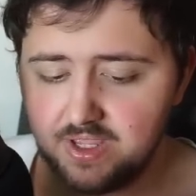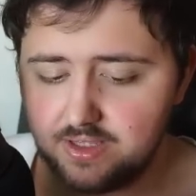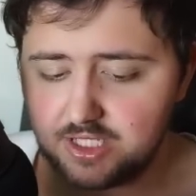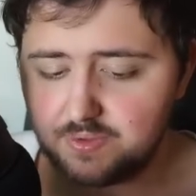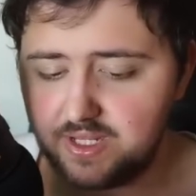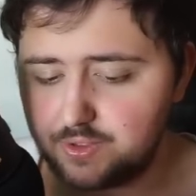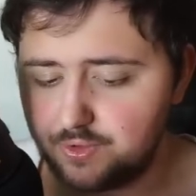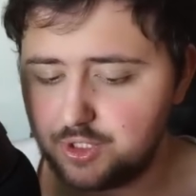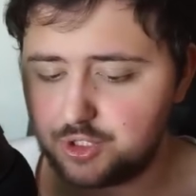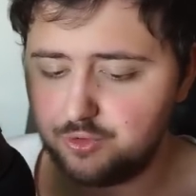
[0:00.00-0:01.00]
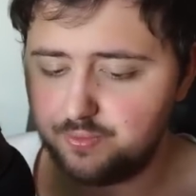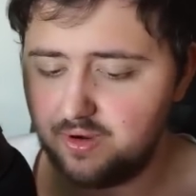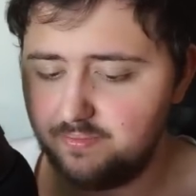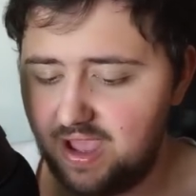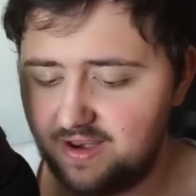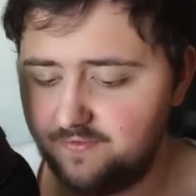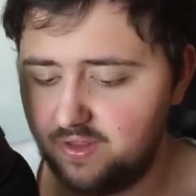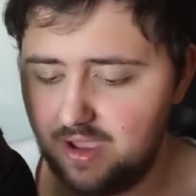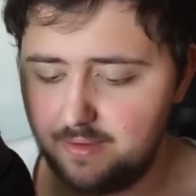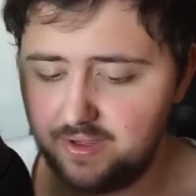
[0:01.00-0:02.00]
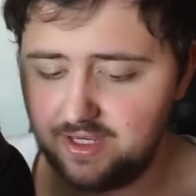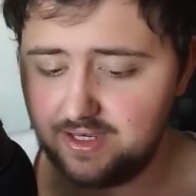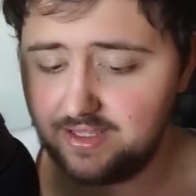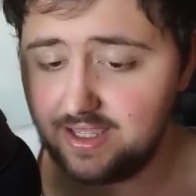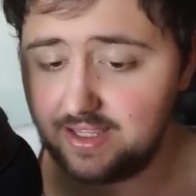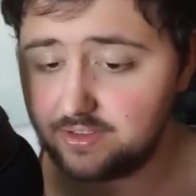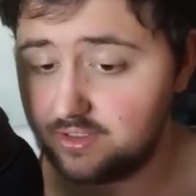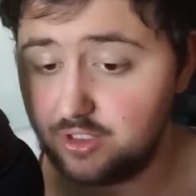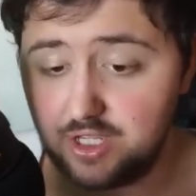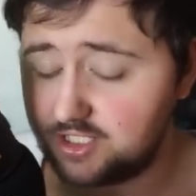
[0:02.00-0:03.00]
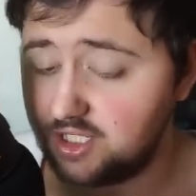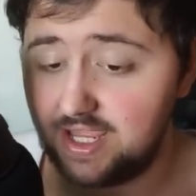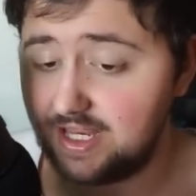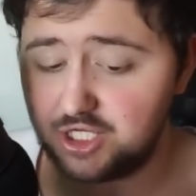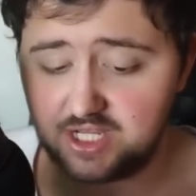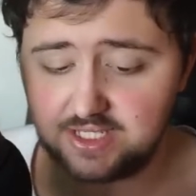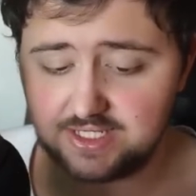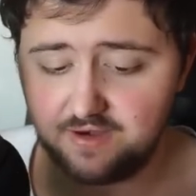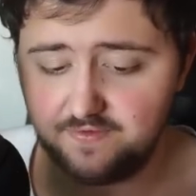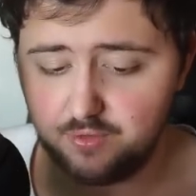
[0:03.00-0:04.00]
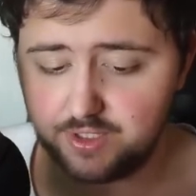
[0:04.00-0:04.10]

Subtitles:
This one is also super impactful in my opinion, and you guys can again check these out if you want